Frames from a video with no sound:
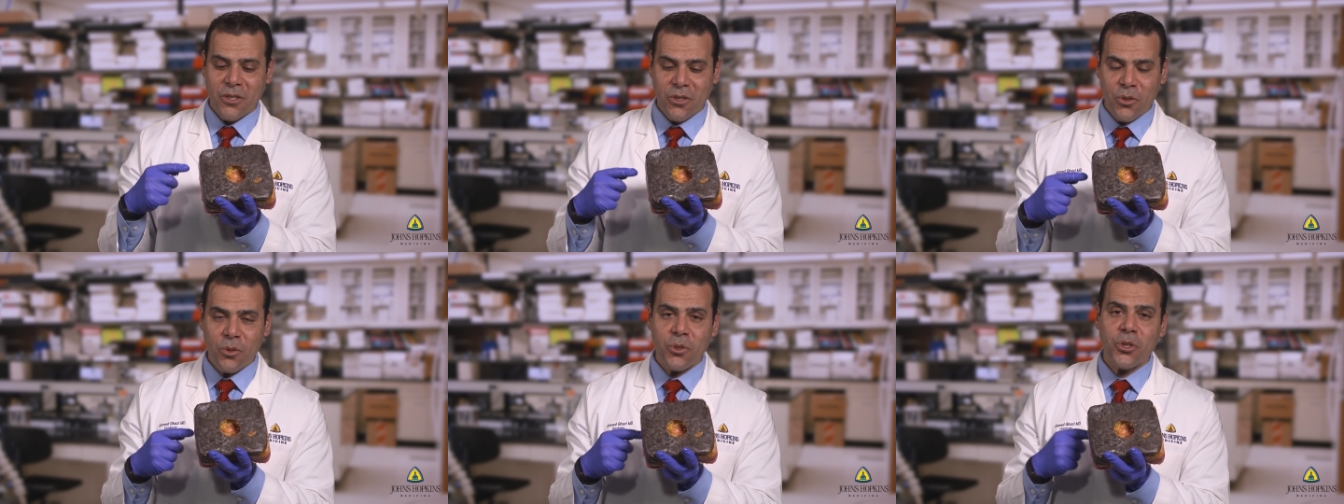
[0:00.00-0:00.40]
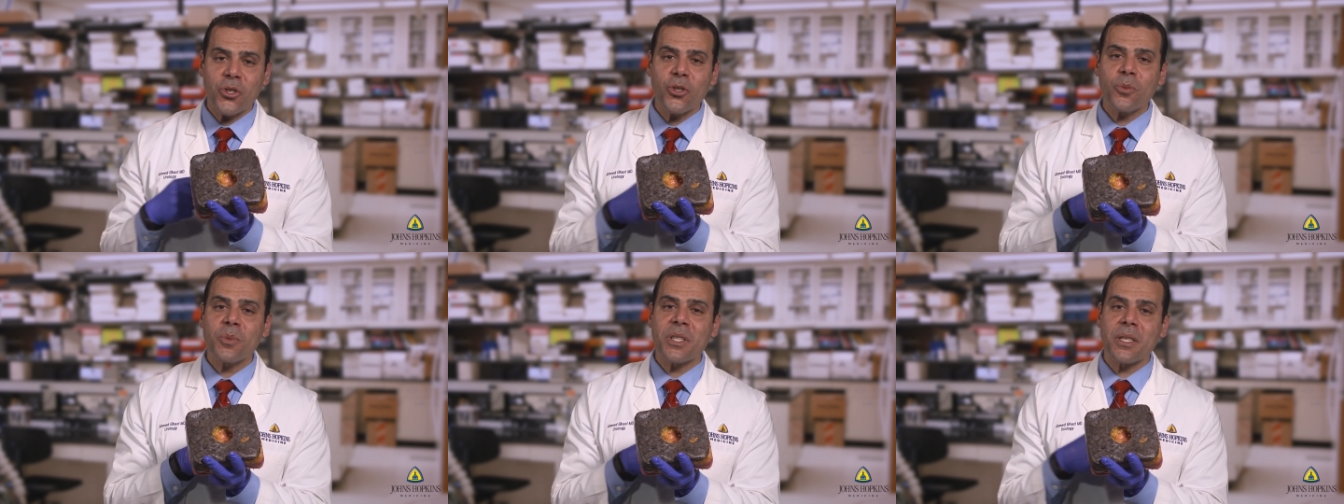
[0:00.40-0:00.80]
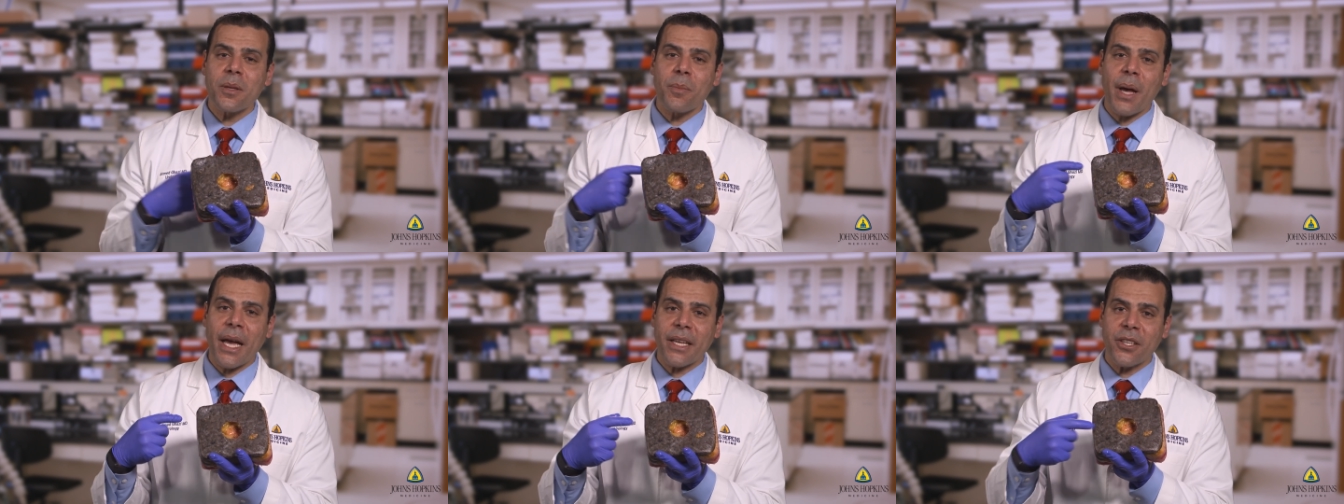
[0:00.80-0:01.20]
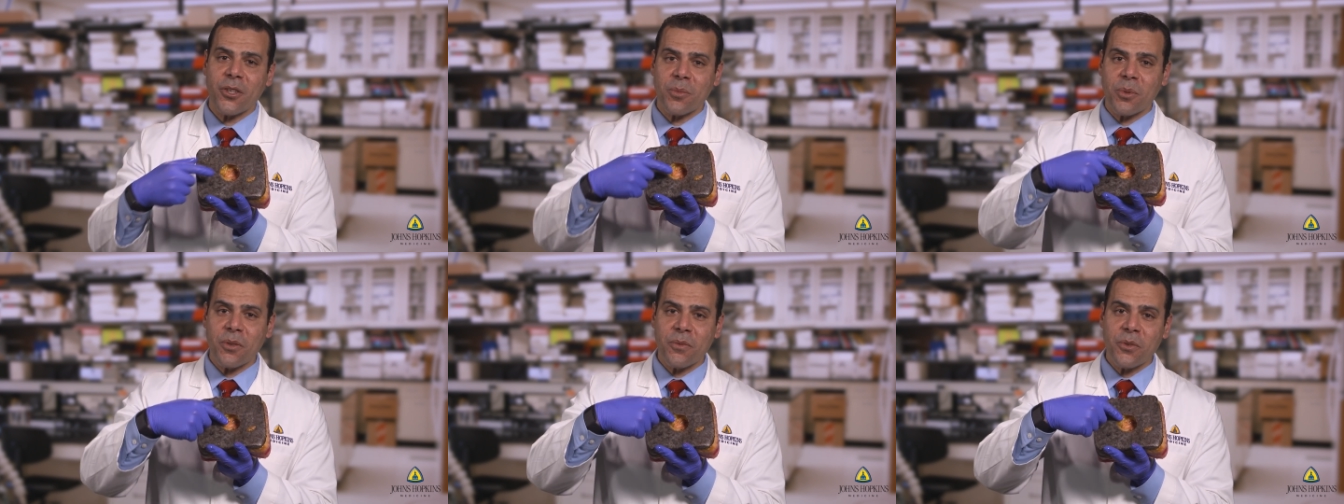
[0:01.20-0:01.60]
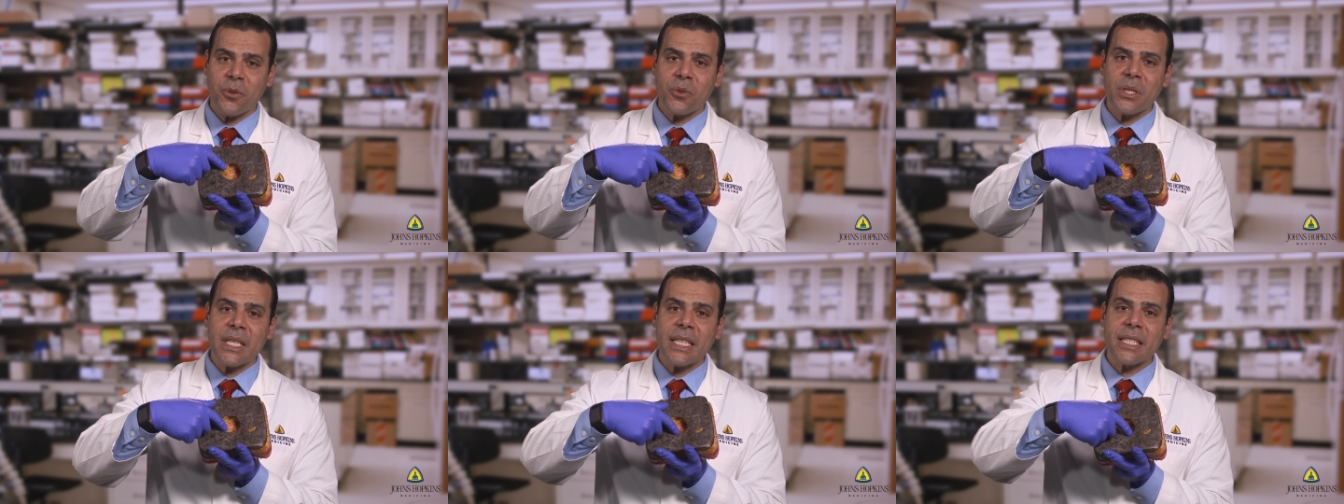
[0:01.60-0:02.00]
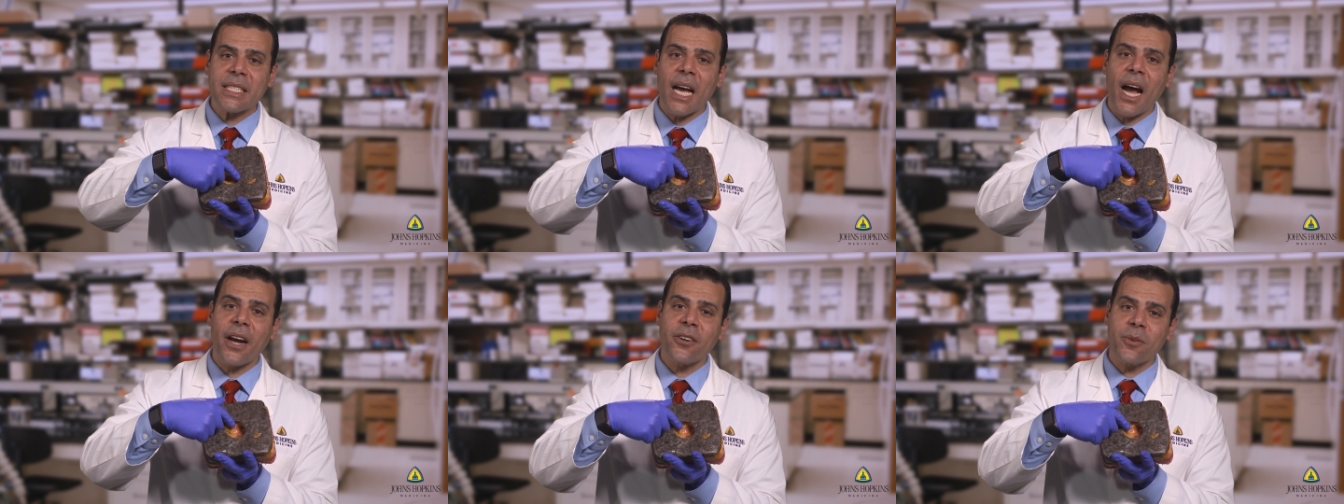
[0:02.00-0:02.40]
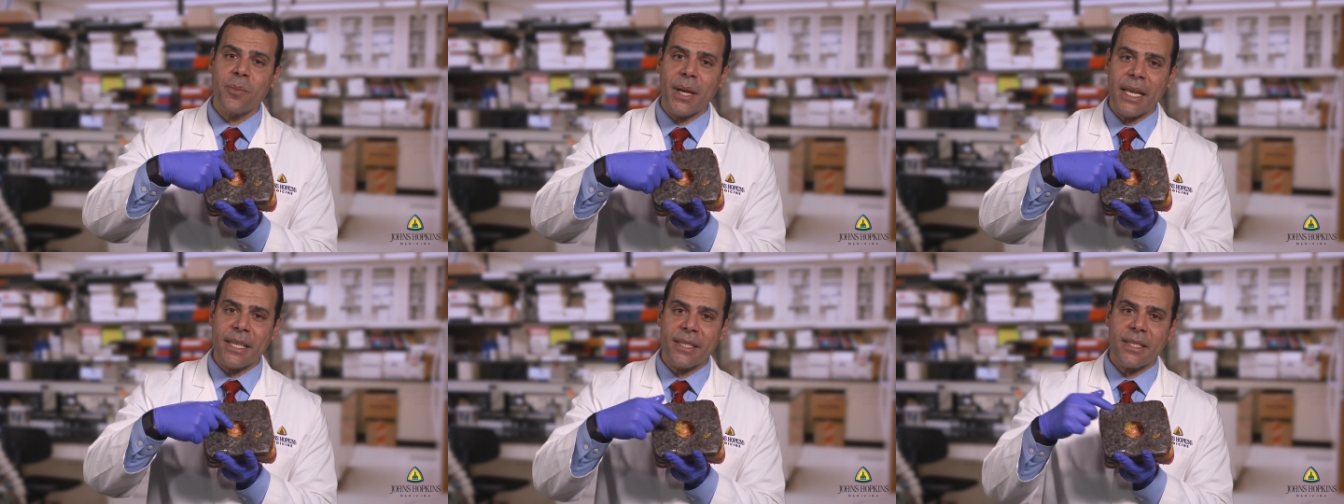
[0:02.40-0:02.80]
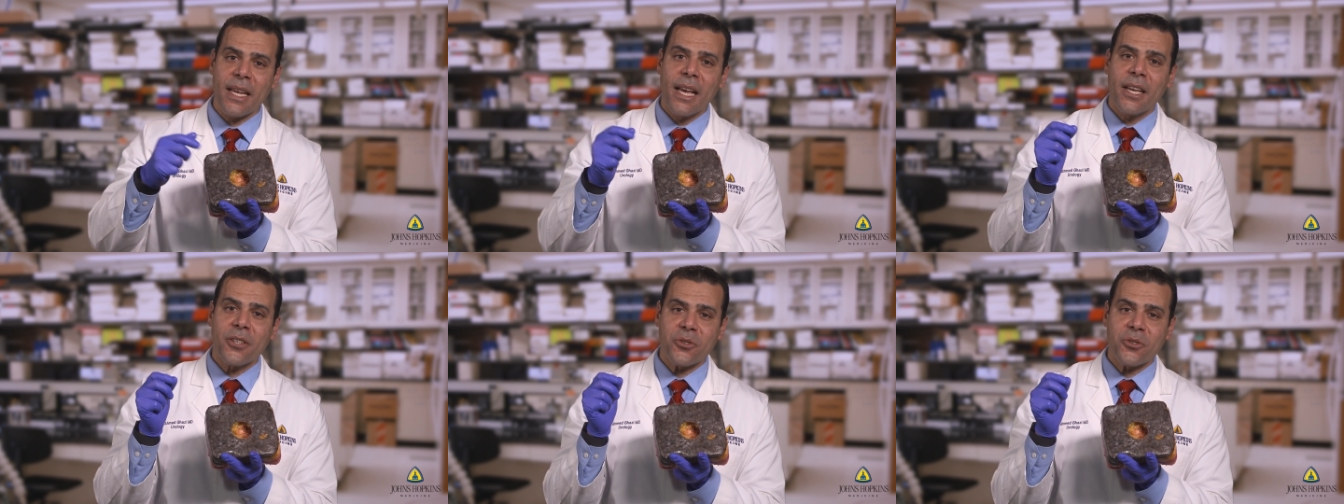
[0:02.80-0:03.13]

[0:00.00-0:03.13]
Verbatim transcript: Two tubes in the back here perfuse the entire base,